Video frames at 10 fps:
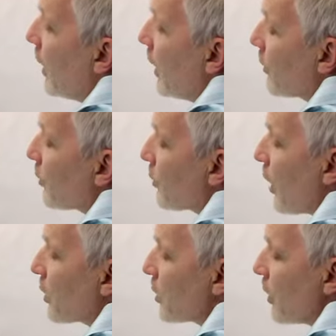and
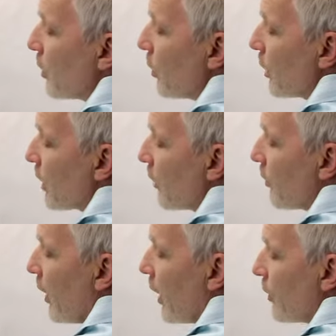structure we're going to
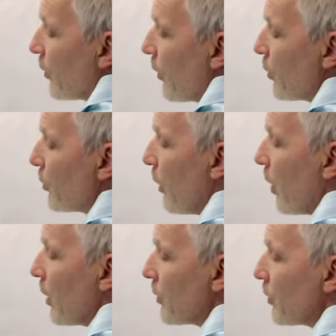define as those
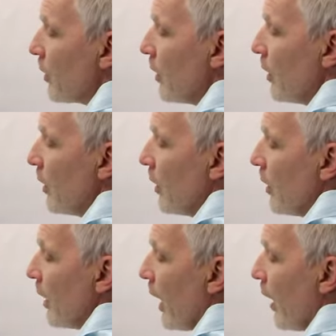parts.
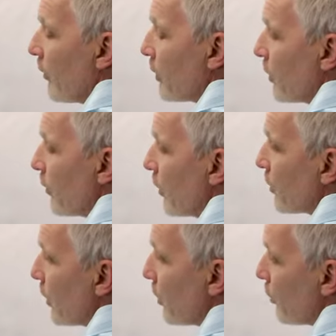Now, if it's a very
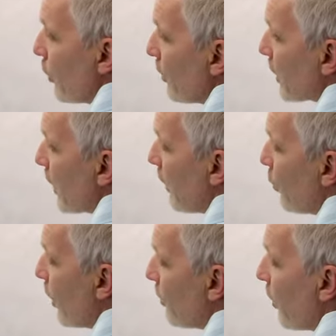simple form, it could have
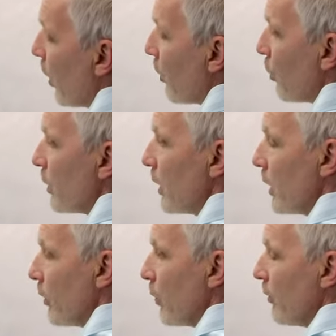one part. We're
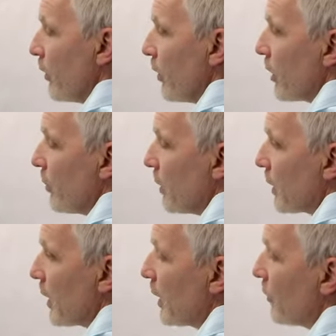dealing with a very
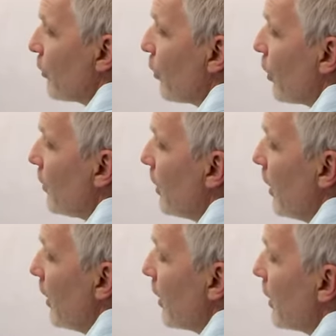complicated form. The